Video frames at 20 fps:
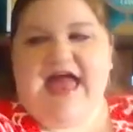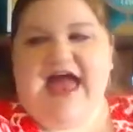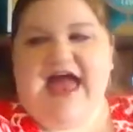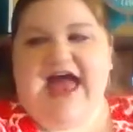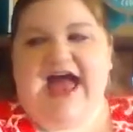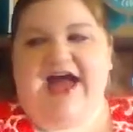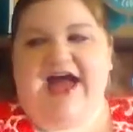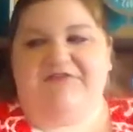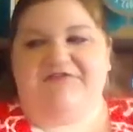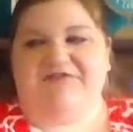
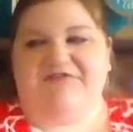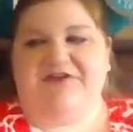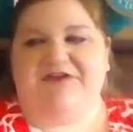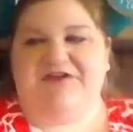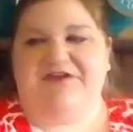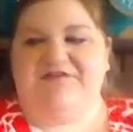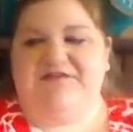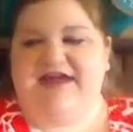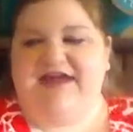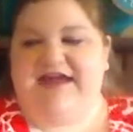After
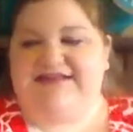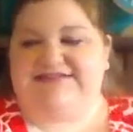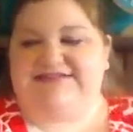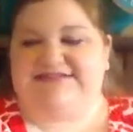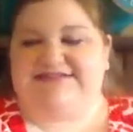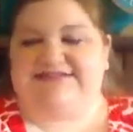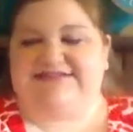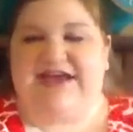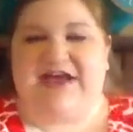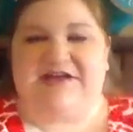you
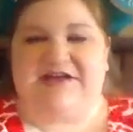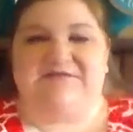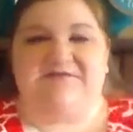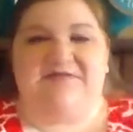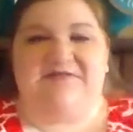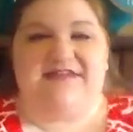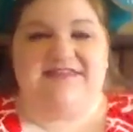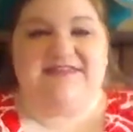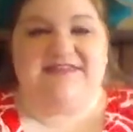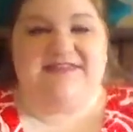get done
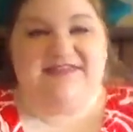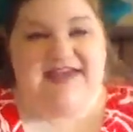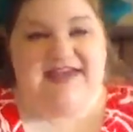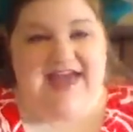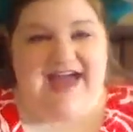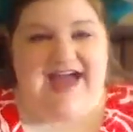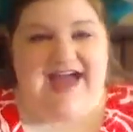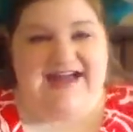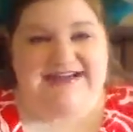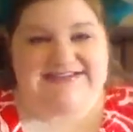with
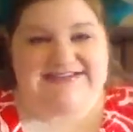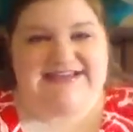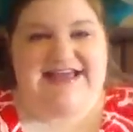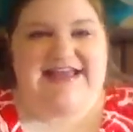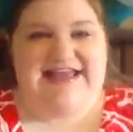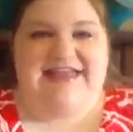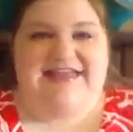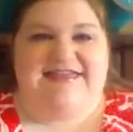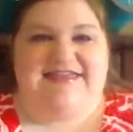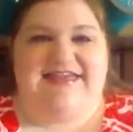that,
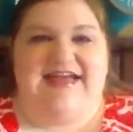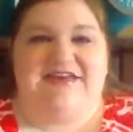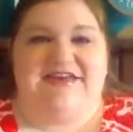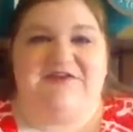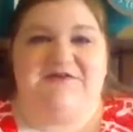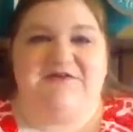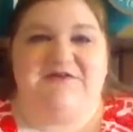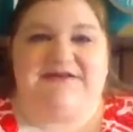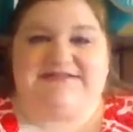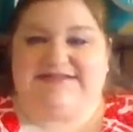then
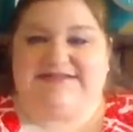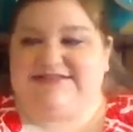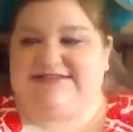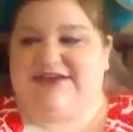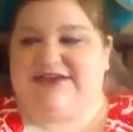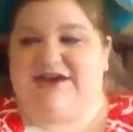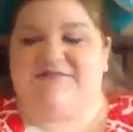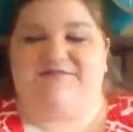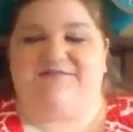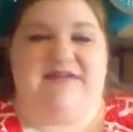you get to
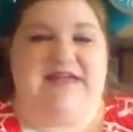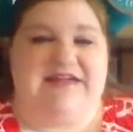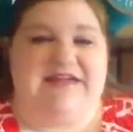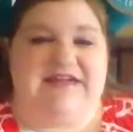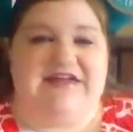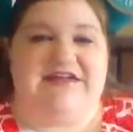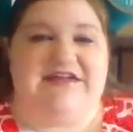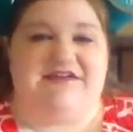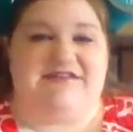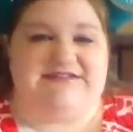start
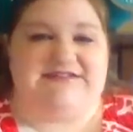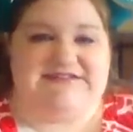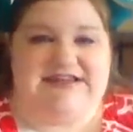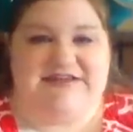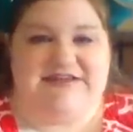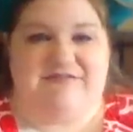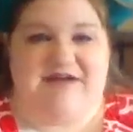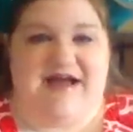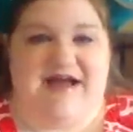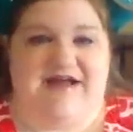making your
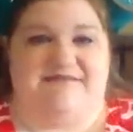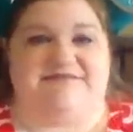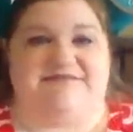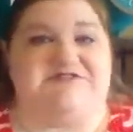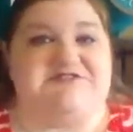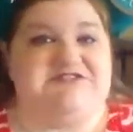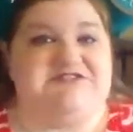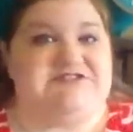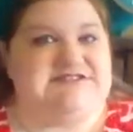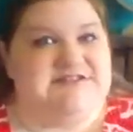seed bombs,
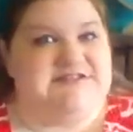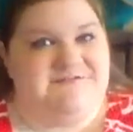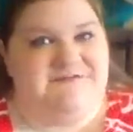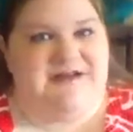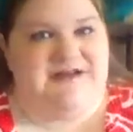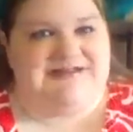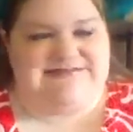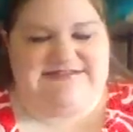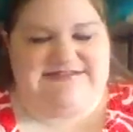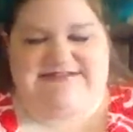which is the
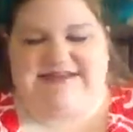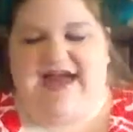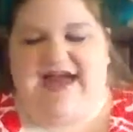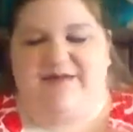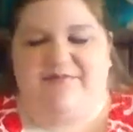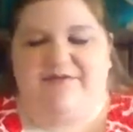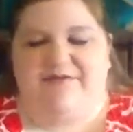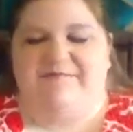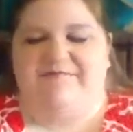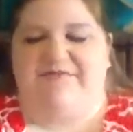fun step.
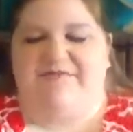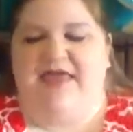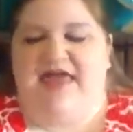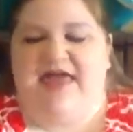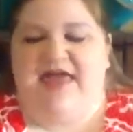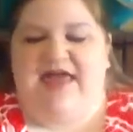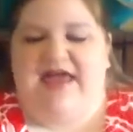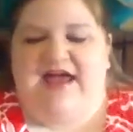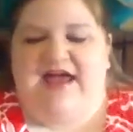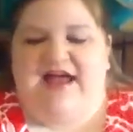
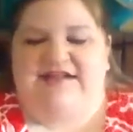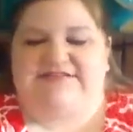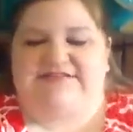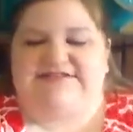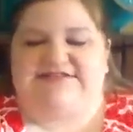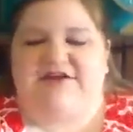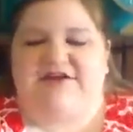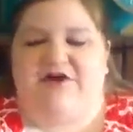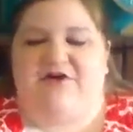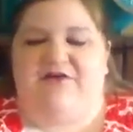And
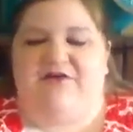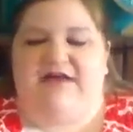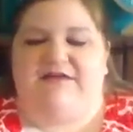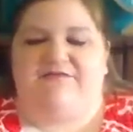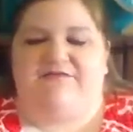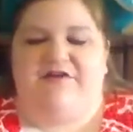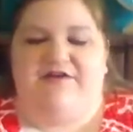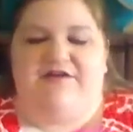so if you're